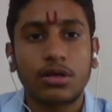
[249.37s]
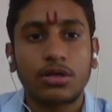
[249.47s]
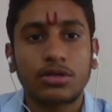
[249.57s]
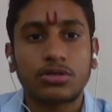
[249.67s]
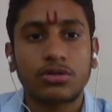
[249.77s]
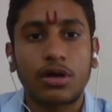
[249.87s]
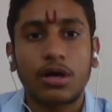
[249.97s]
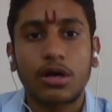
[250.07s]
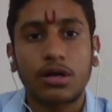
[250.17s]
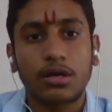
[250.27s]
So
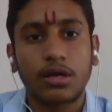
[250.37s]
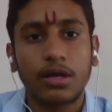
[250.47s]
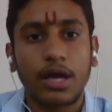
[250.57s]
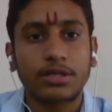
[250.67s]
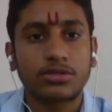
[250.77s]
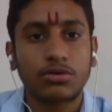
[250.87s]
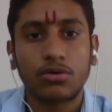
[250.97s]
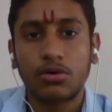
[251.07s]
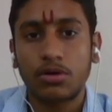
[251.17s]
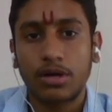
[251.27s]
the king has
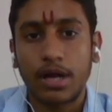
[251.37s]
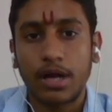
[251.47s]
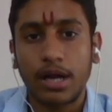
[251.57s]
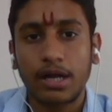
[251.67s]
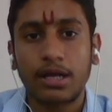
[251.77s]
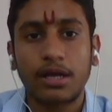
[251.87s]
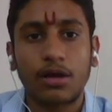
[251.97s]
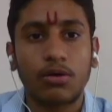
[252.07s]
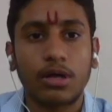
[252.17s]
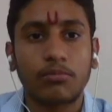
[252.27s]
to run here
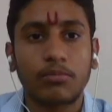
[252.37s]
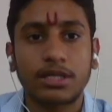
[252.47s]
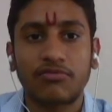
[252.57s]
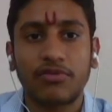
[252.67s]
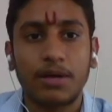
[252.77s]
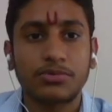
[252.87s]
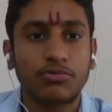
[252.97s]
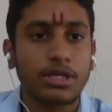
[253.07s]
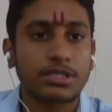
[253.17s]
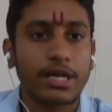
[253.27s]
only, because if he comes, we
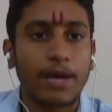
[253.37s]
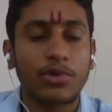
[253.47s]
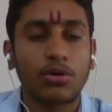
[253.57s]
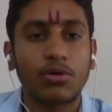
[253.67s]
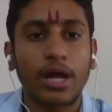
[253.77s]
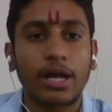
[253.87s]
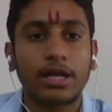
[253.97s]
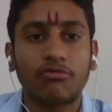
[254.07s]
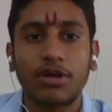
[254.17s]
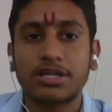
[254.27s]
will just grab the rook and it
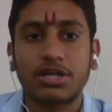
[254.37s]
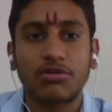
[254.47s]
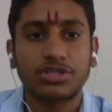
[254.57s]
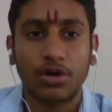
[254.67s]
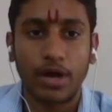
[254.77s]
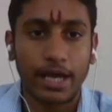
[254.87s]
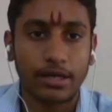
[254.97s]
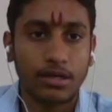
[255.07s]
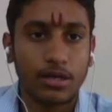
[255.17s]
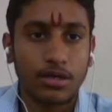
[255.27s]
will be a discount check again.
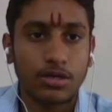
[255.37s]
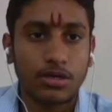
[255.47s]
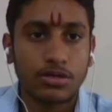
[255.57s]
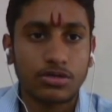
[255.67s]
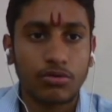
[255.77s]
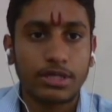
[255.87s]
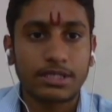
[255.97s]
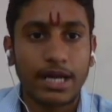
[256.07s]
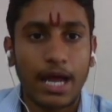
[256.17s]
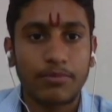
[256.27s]
So we'll
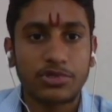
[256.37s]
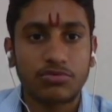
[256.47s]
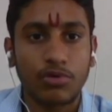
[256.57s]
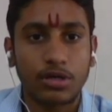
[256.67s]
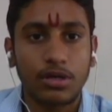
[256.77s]
just grab this one.